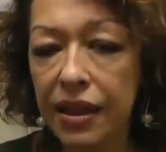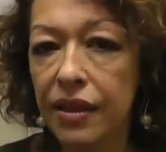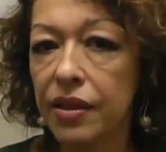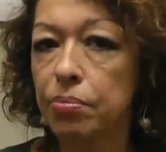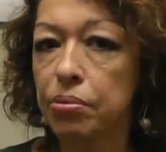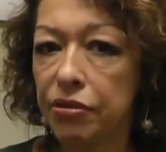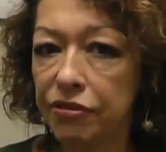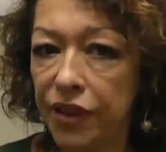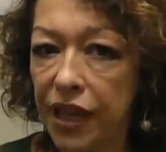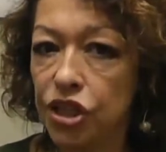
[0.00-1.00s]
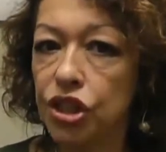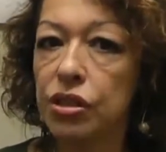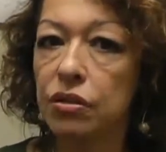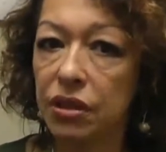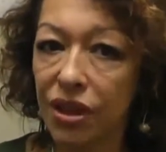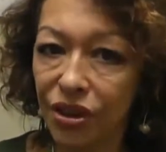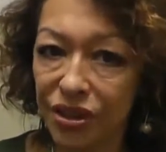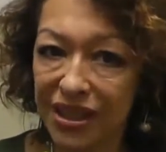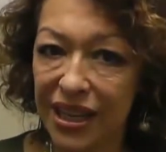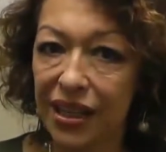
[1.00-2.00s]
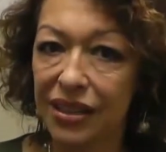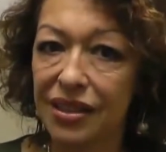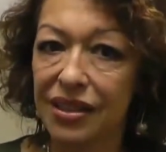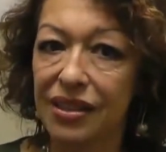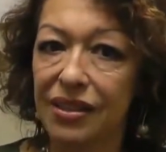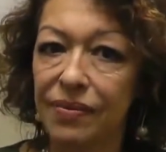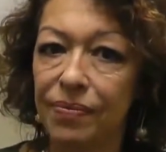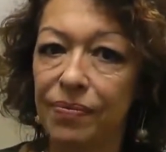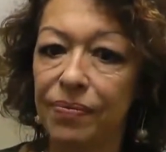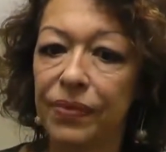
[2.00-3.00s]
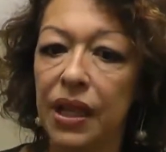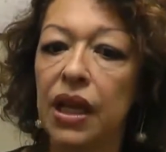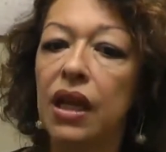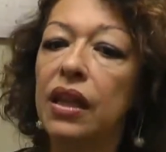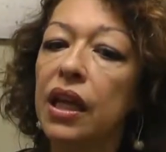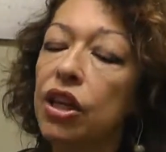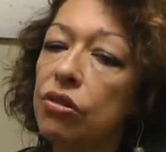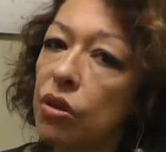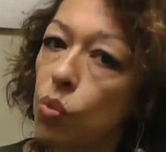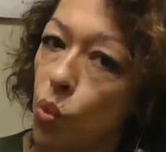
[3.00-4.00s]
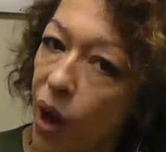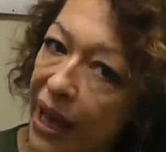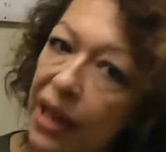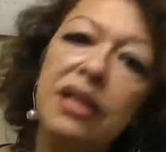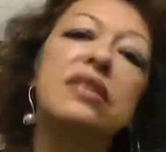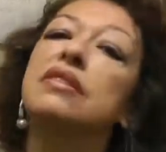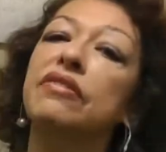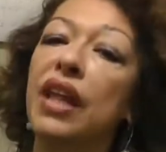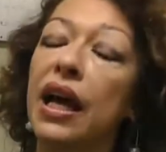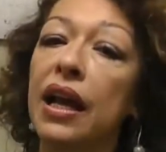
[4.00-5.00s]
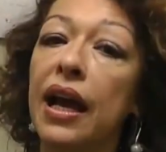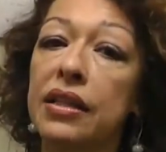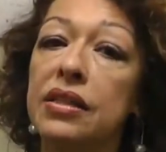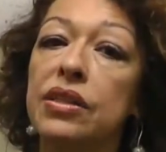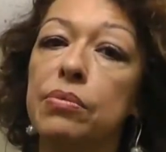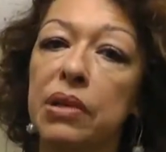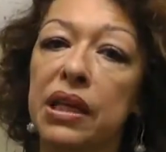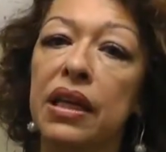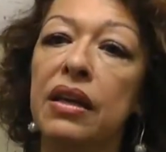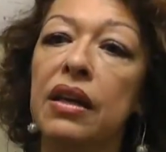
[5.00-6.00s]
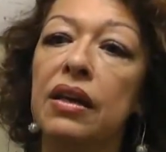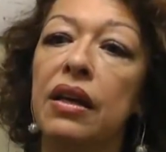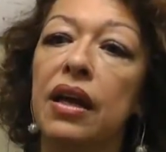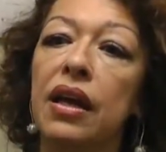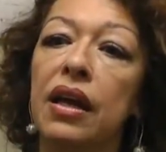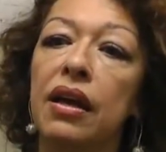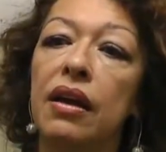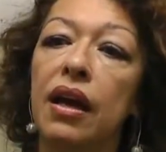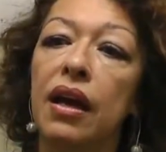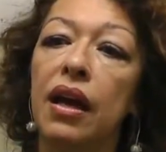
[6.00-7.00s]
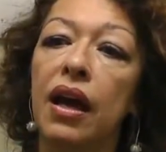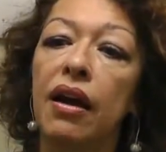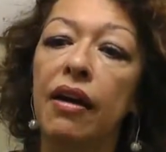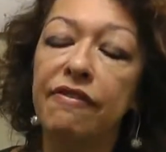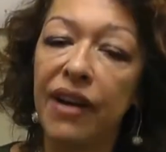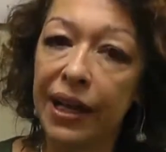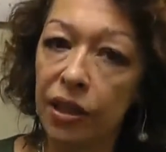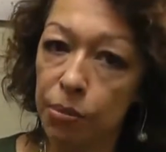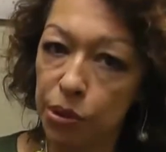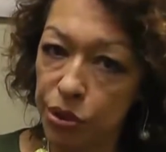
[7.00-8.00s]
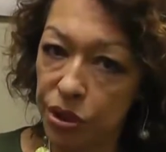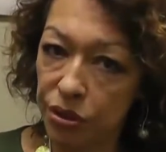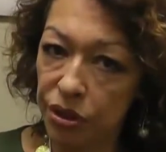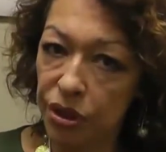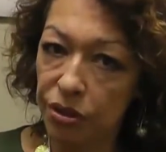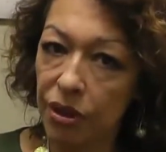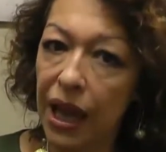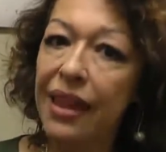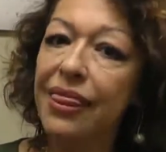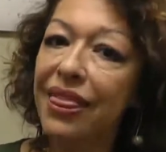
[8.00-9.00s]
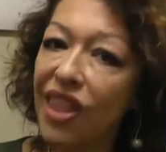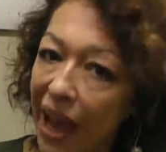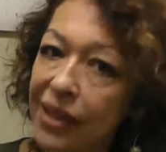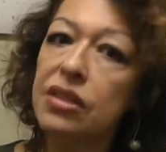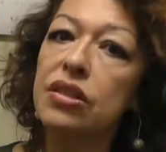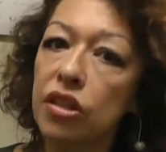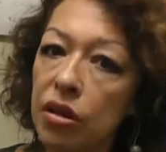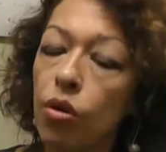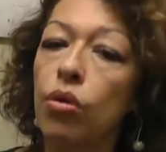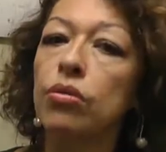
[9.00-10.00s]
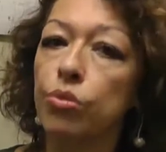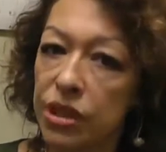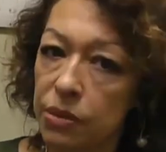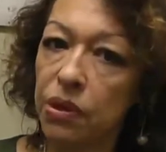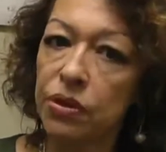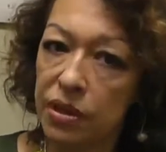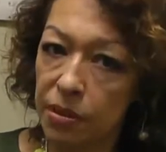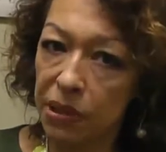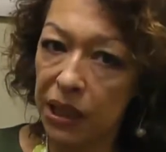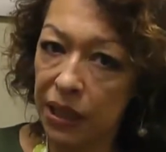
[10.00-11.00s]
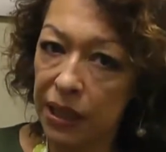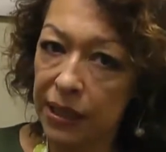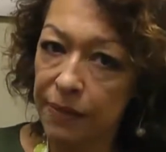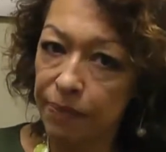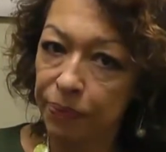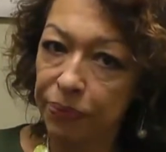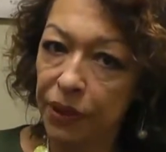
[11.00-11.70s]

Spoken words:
in the professional context, that your awareness of that has to be available to you, and that's your responsibility.